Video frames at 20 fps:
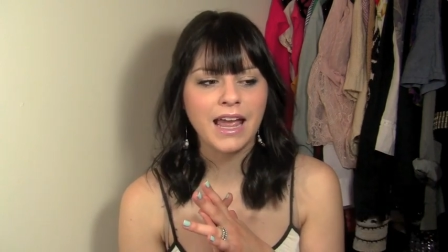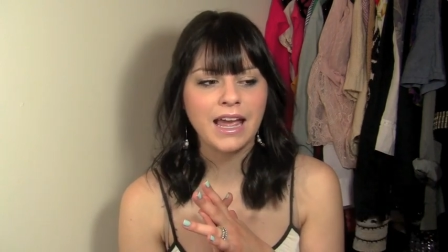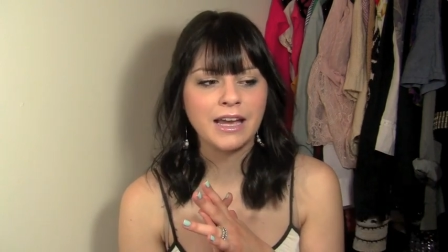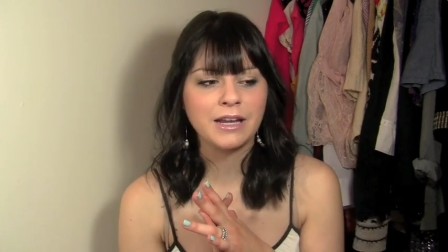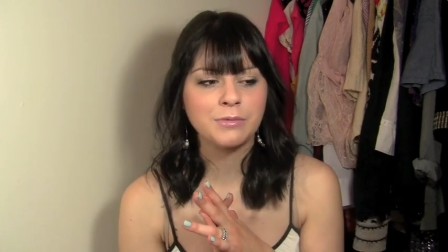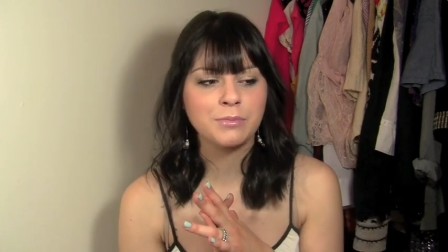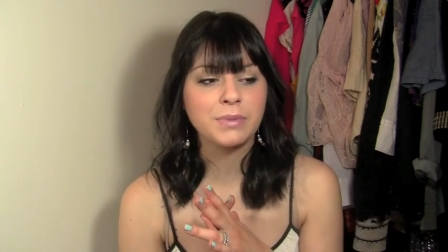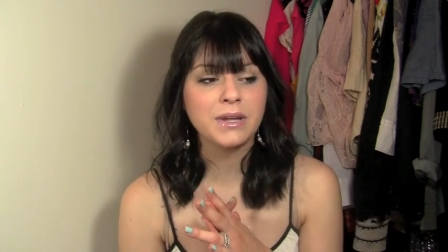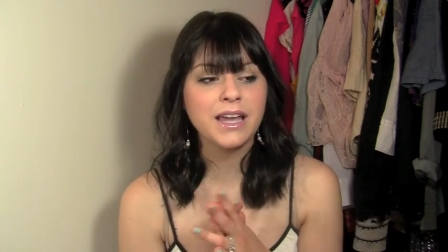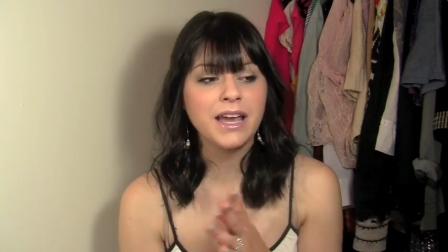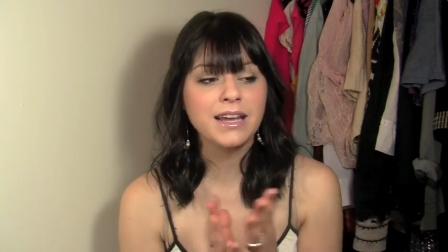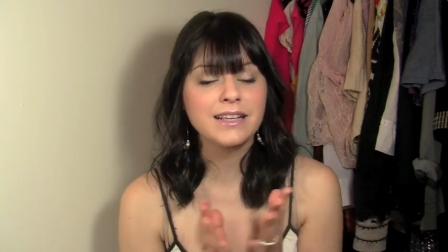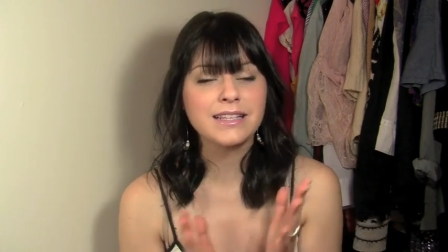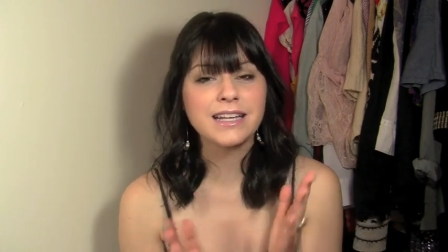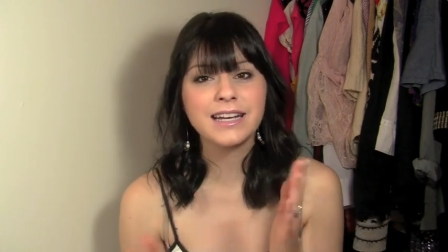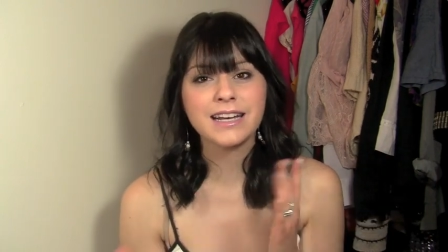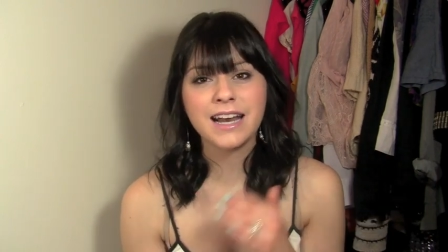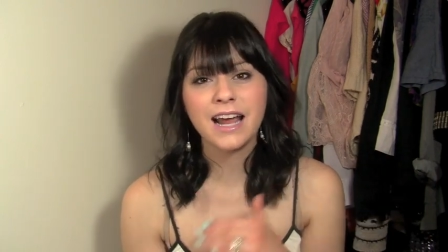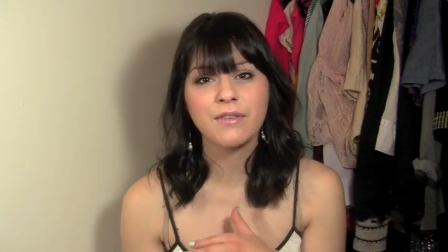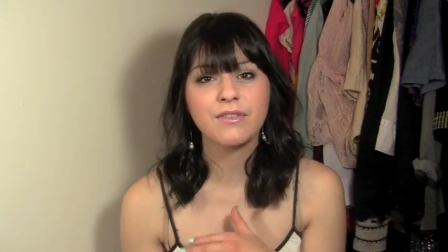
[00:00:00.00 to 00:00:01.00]
and because
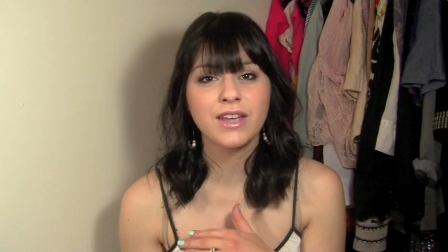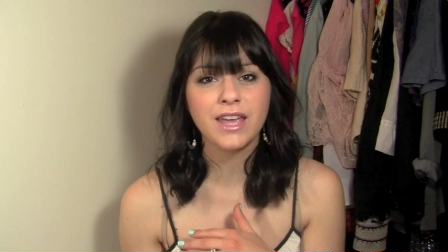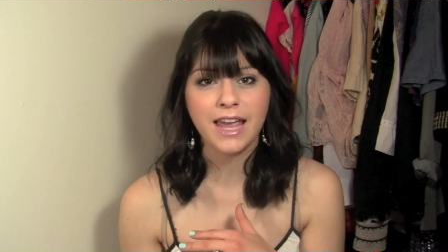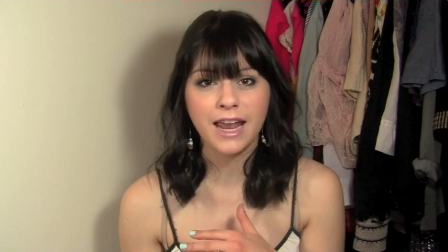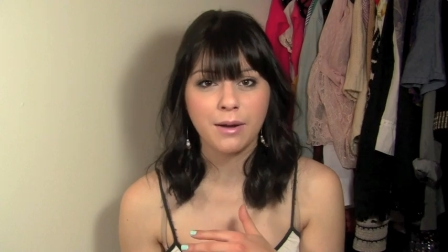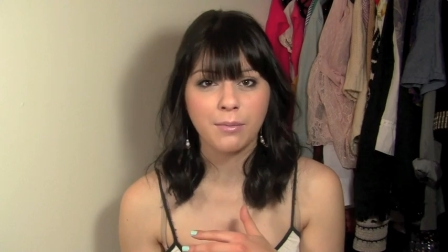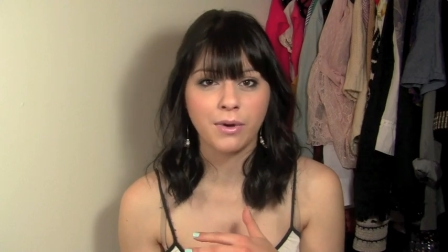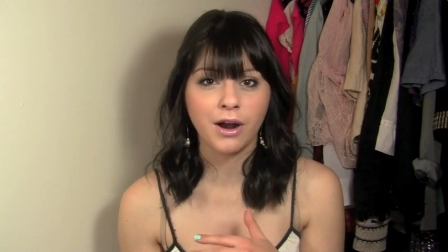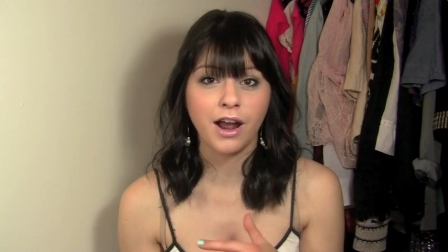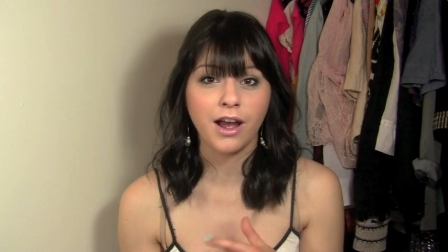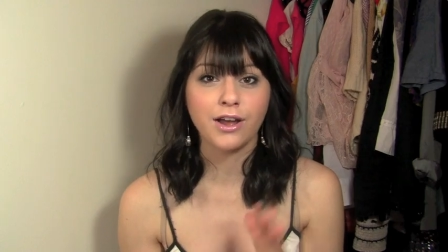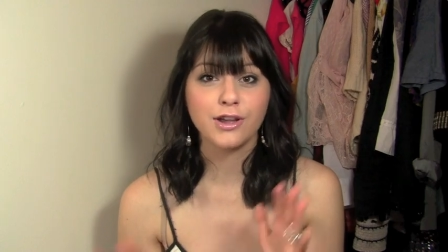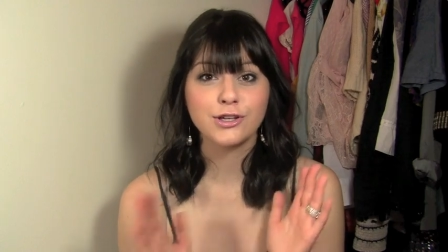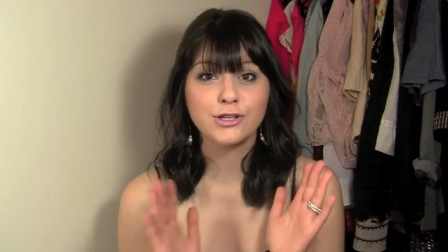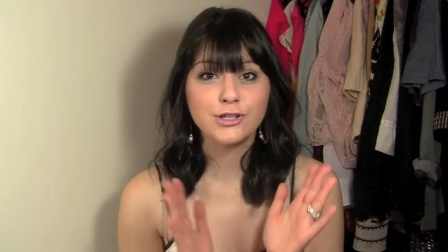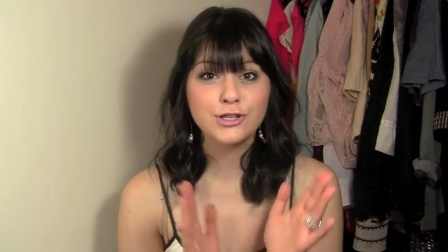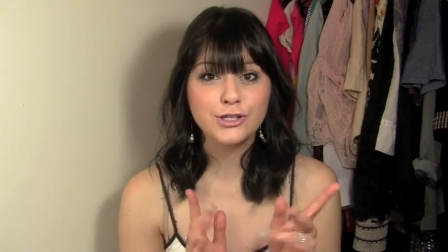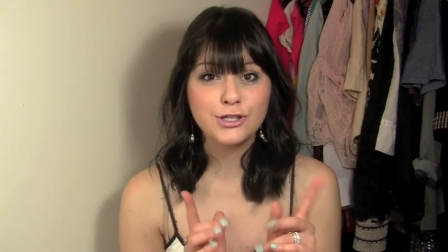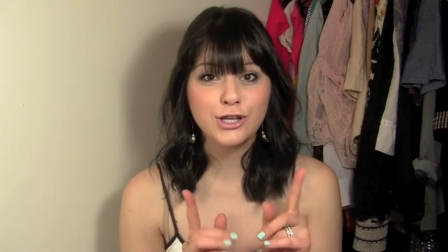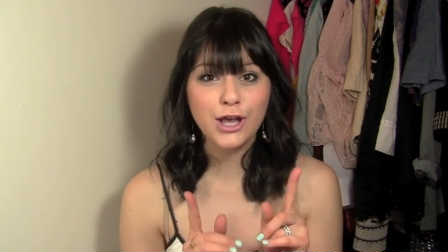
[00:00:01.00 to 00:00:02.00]
I didn't have a camera.
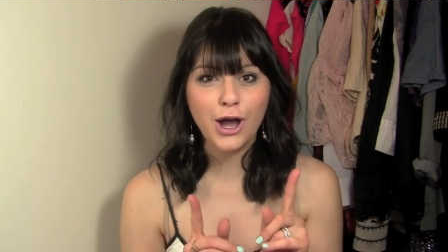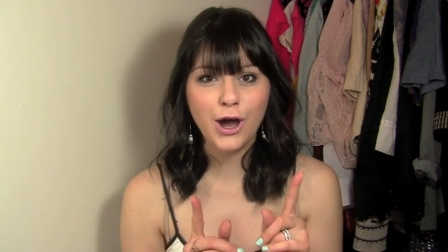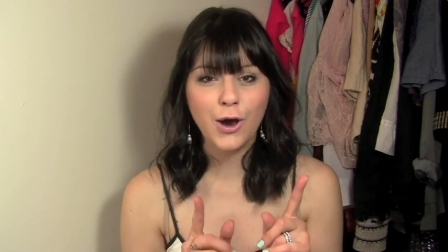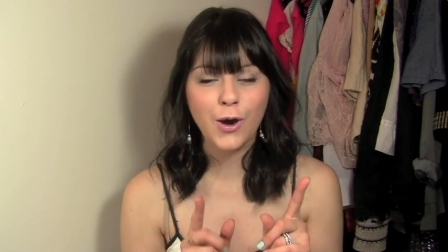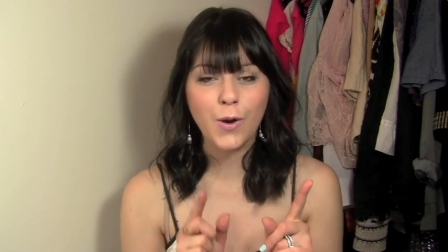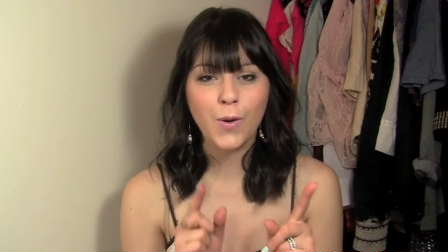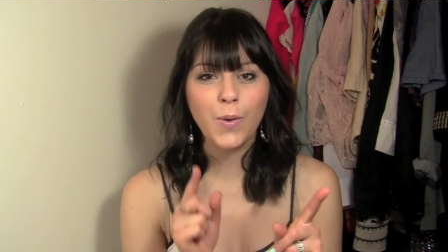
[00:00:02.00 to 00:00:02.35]
So